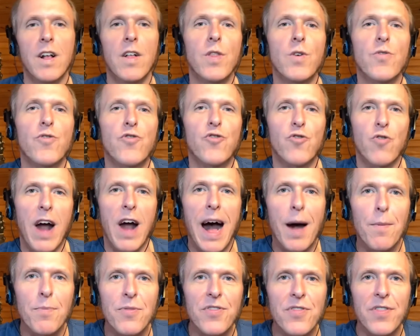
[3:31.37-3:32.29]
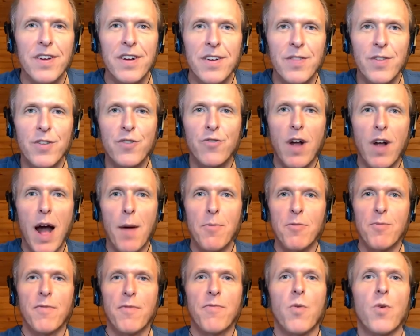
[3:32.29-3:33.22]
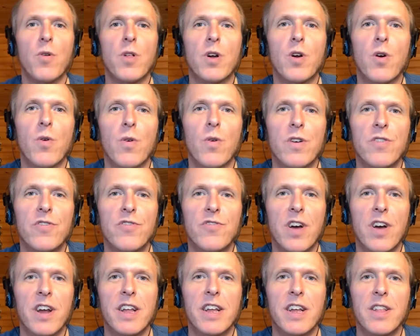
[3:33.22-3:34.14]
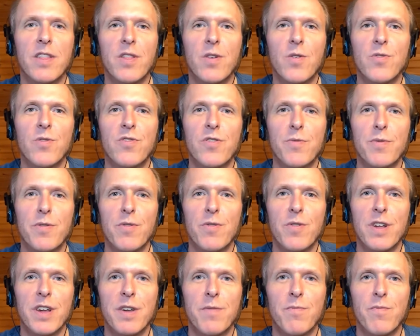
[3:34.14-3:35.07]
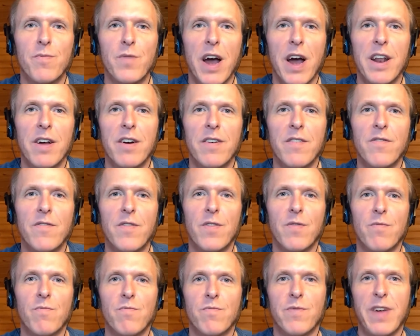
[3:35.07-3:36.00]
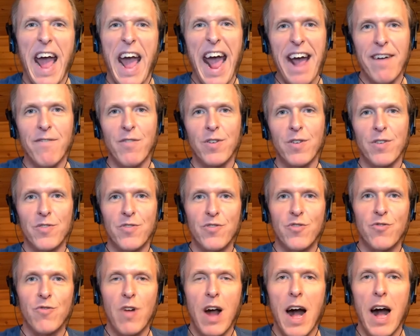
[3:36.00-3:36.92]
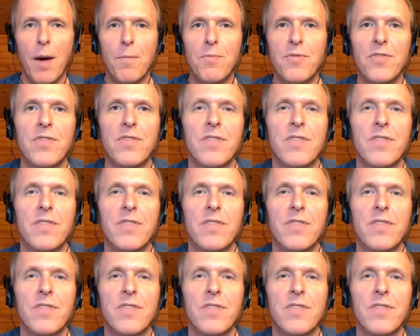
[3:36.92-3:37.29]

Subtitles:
Those drops there, the drops before the chorus, try to get those to be really kind of cavernous drops.